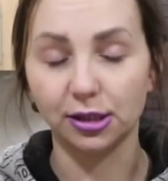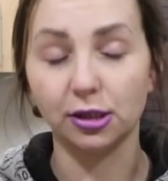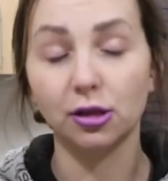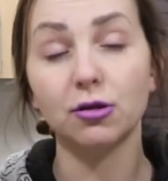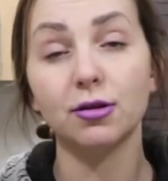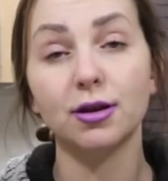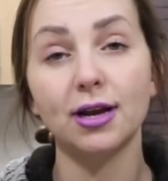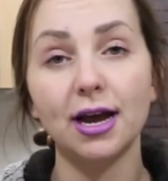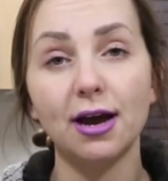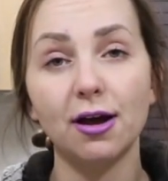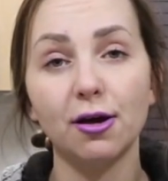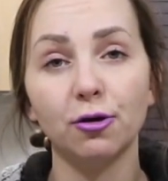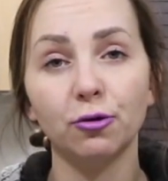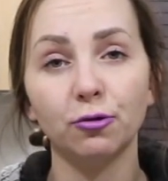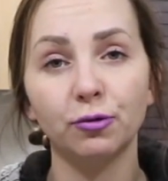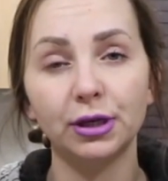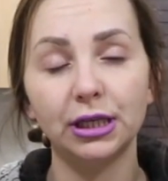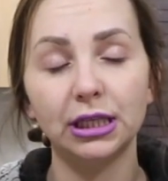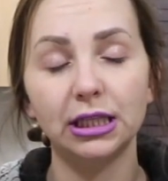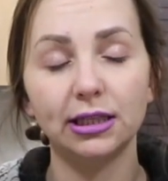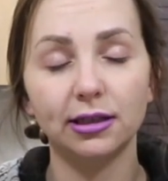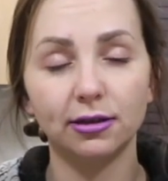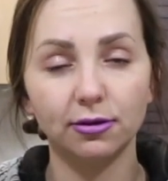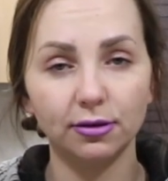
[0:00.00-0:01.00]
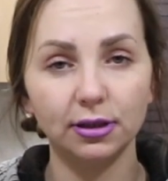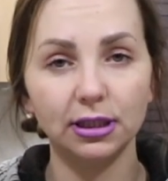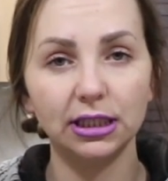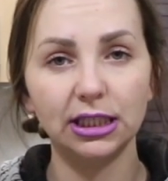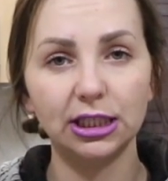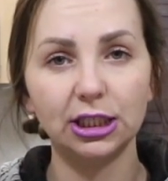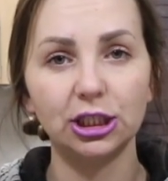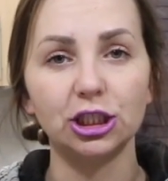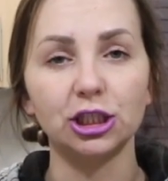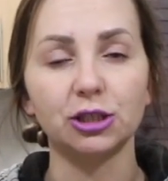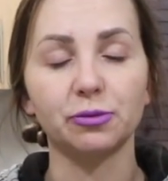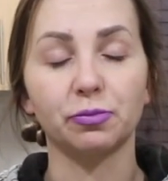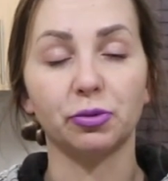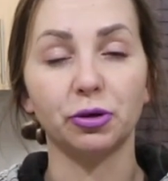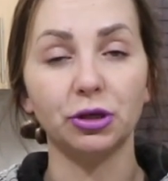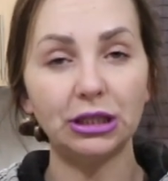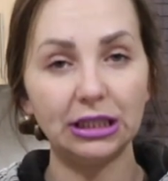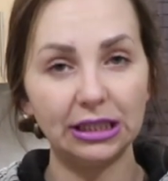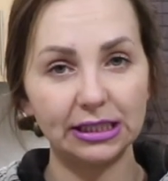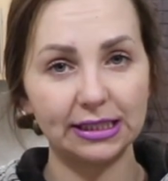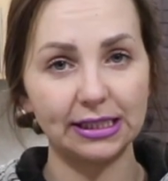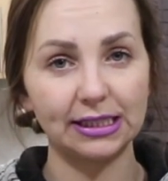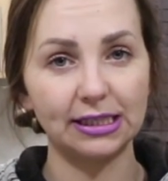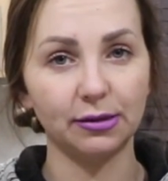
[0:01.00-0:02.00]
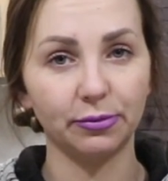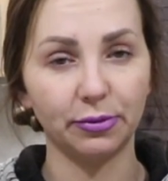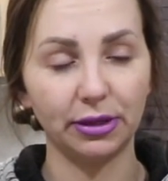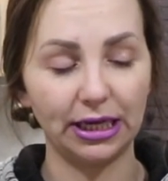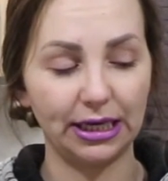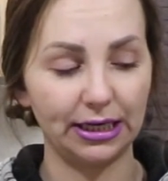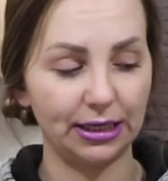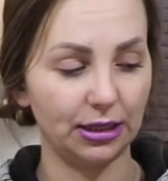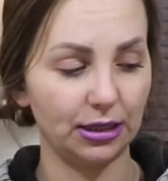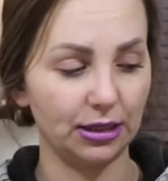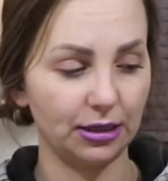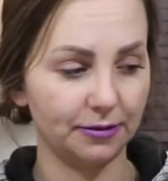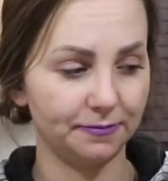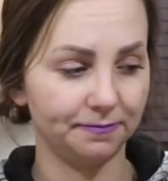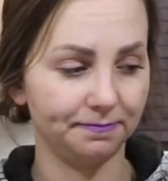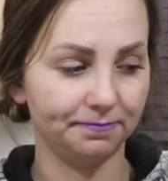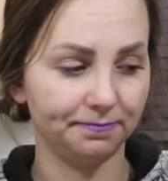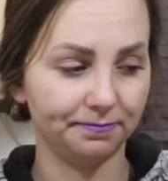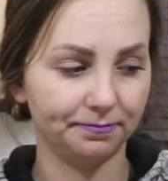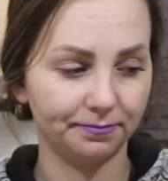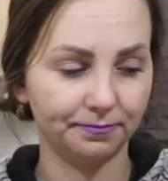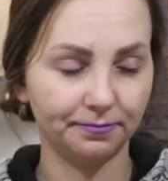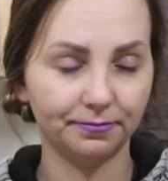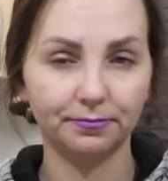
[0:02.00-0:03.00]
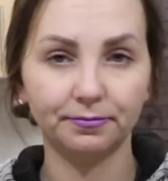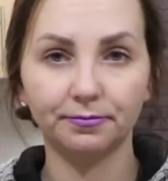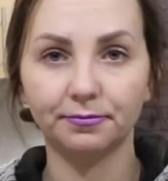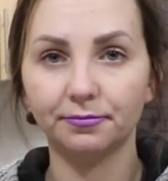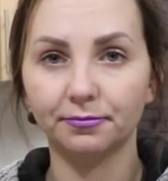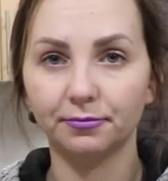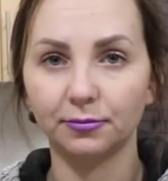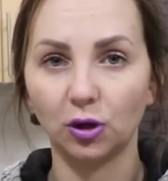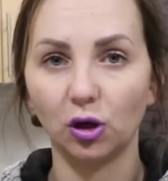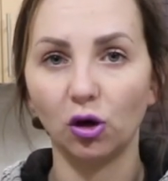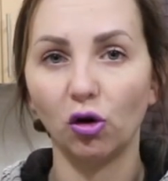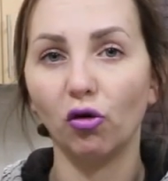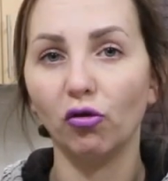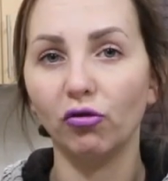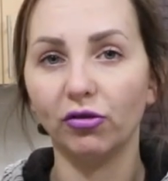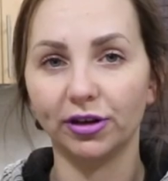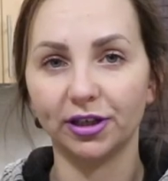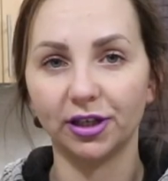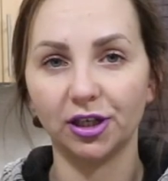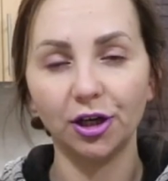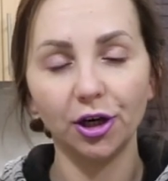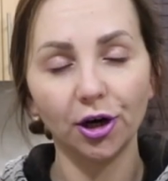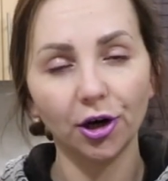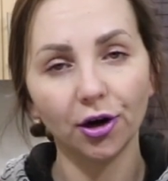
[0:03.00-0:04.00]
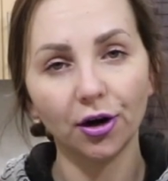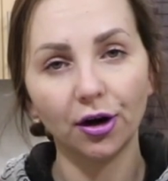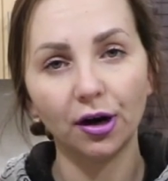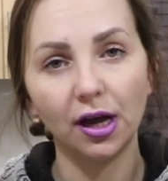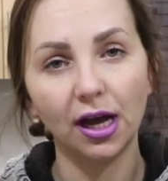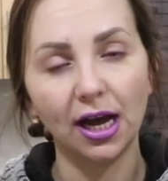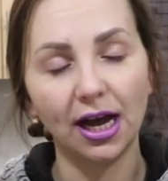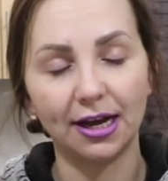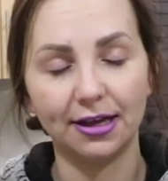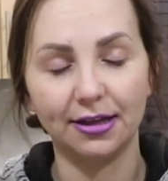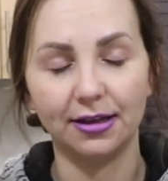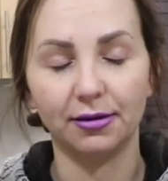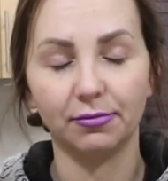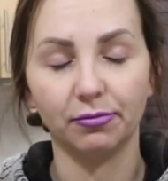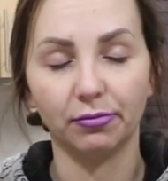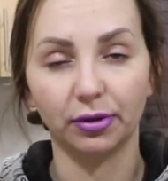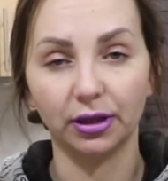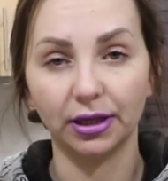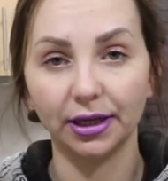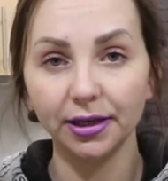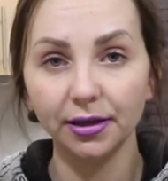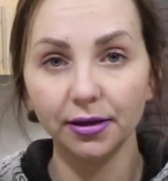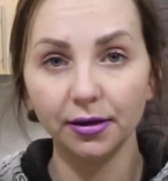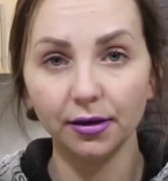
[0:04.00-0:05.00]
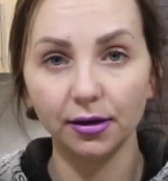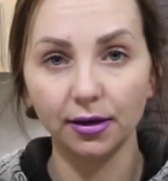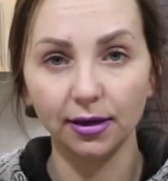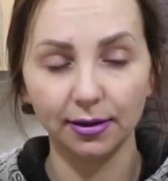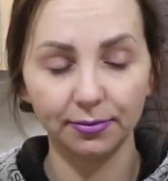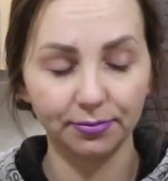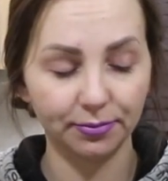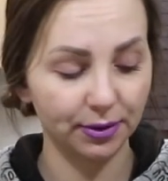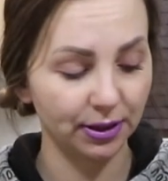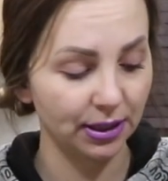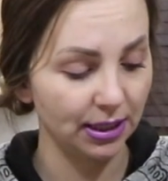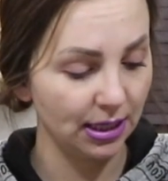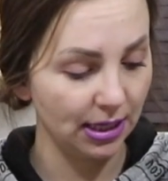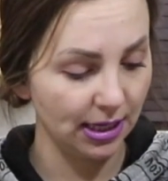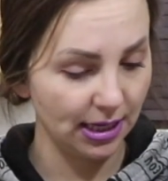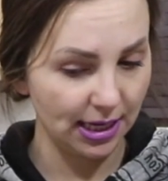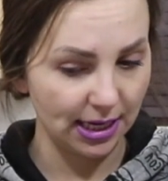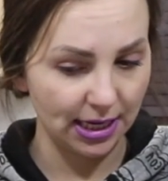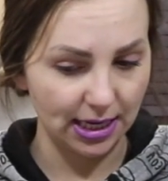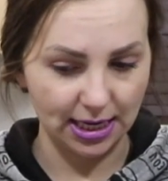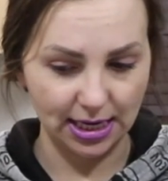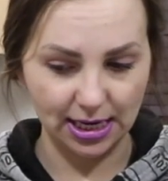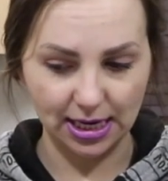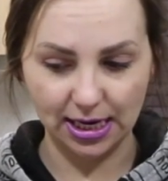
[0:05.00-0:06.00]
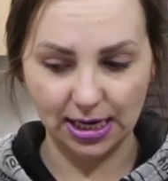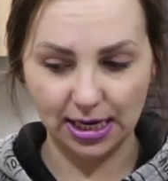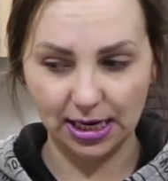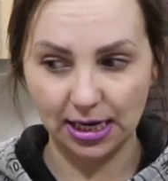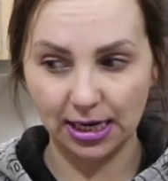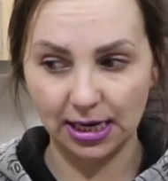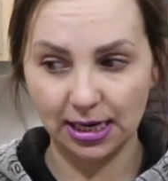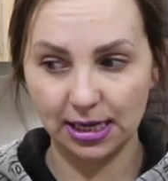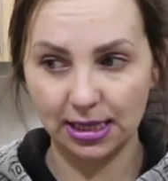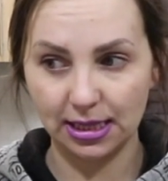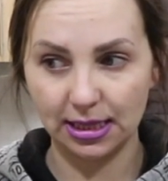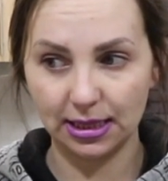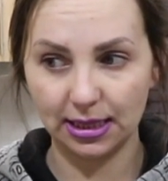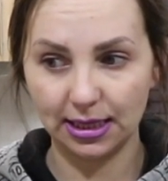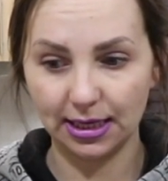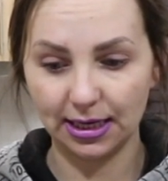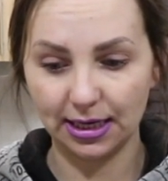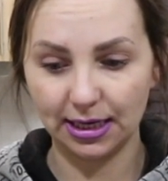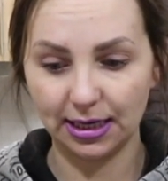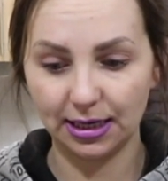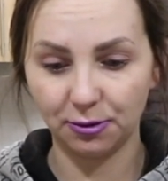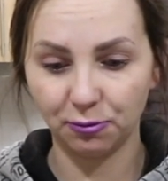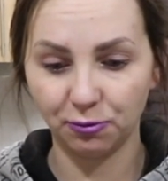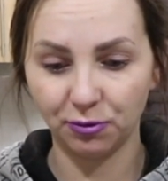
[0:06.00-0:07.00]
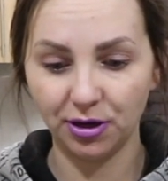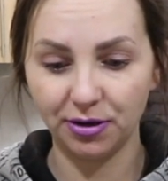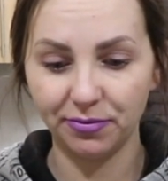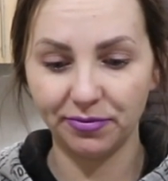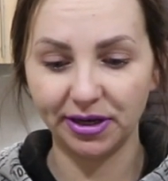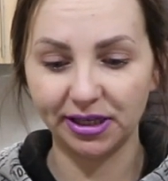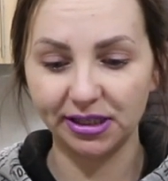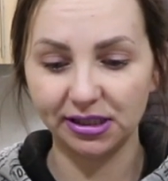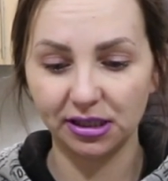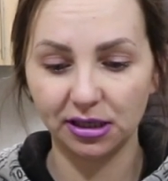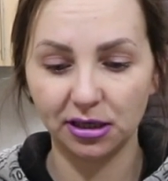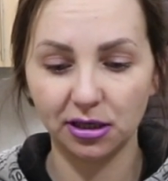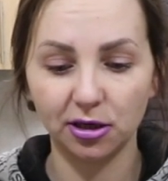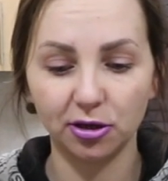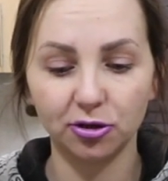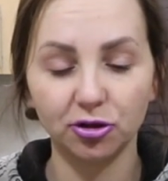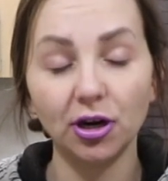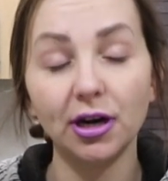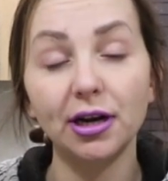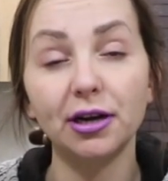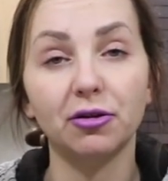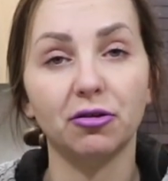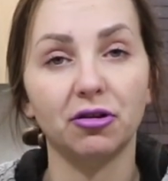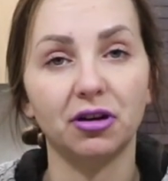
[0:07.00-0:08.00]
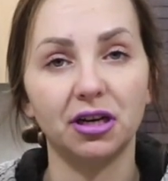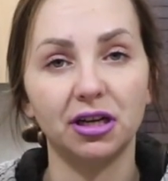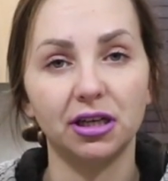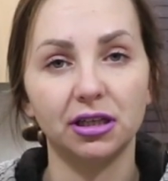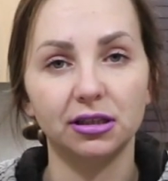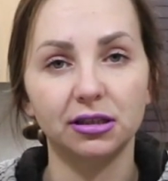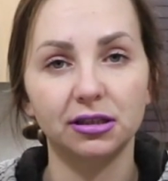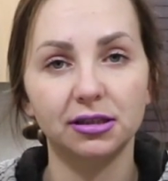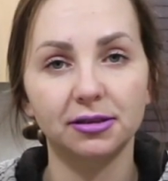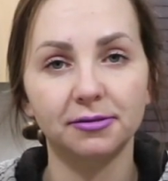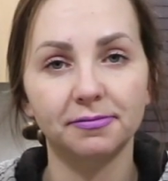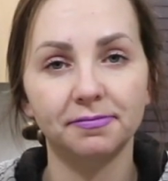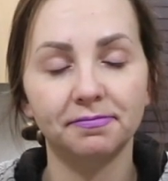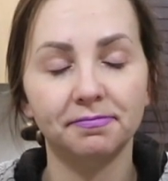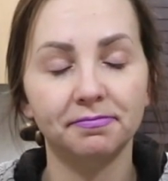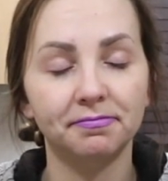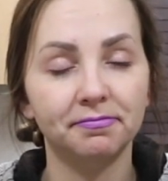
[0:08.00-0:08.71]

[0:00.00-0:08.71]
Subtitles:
so now we literally just put this in the blender over here and then blend it up, and then we mix in our dry ingredients.